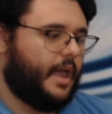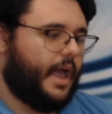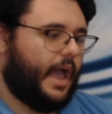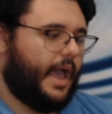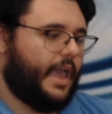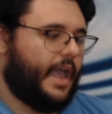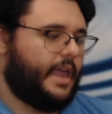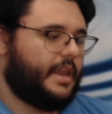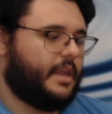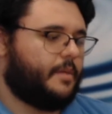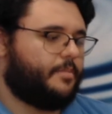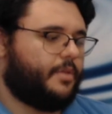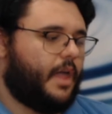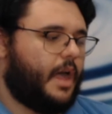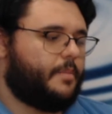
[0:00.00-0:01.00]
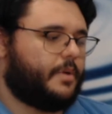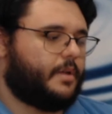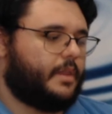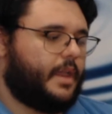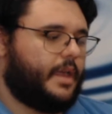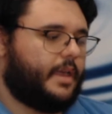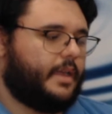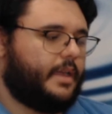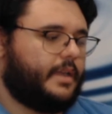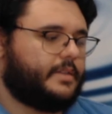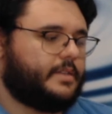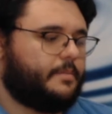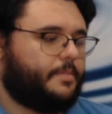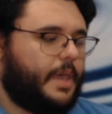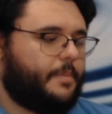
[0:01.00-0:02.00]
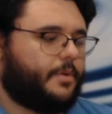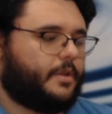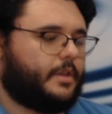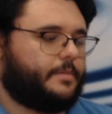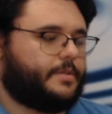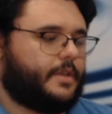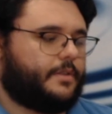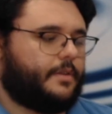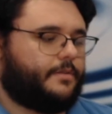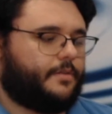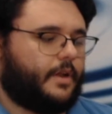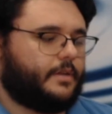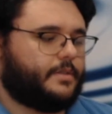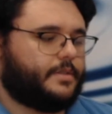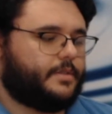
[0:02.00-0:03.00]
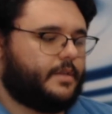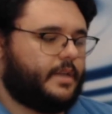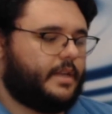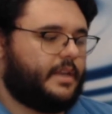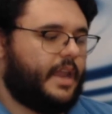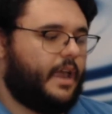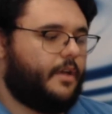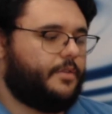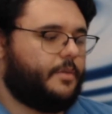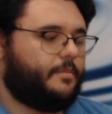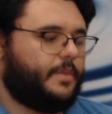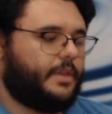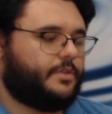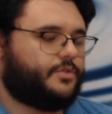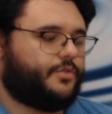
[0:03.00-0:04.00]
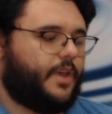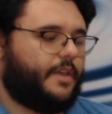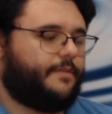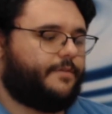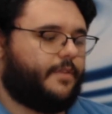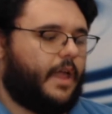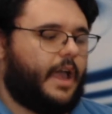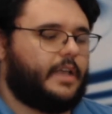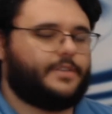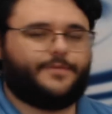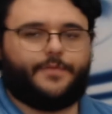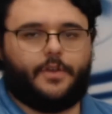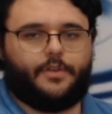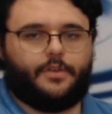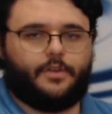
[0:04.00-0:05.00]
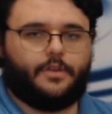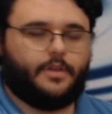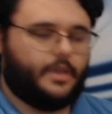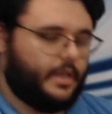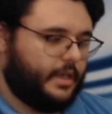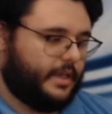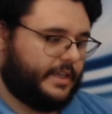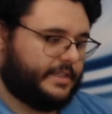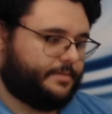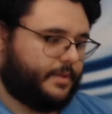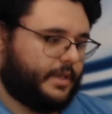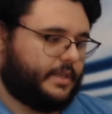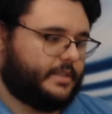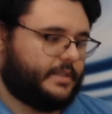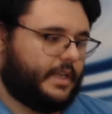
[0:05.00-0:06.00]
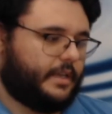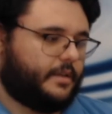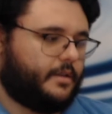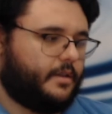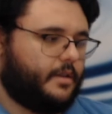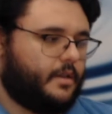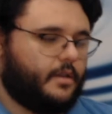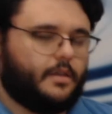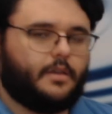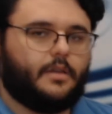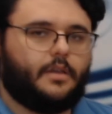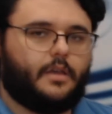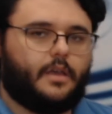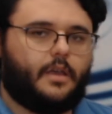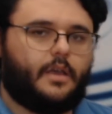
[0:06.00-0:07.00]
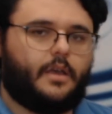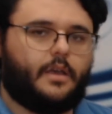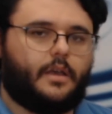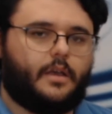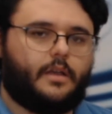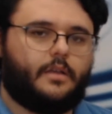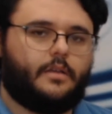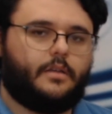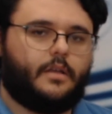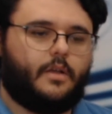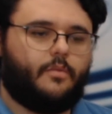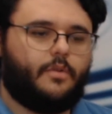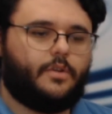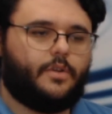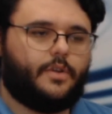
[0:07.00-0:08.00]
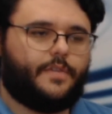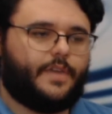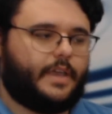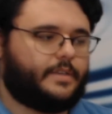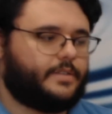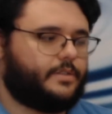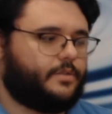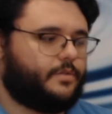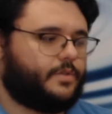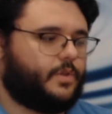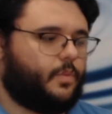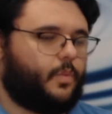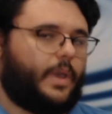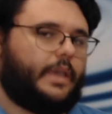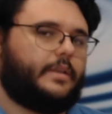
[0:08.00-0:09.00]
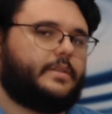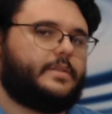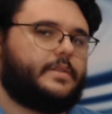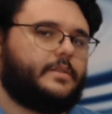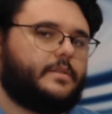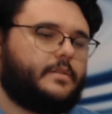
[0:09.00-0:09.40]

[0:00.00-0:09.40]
I added a blob of clay and some paper clips on the front, and now the meat tray flies further, explains Nick. I wonder if it has to do with the weight.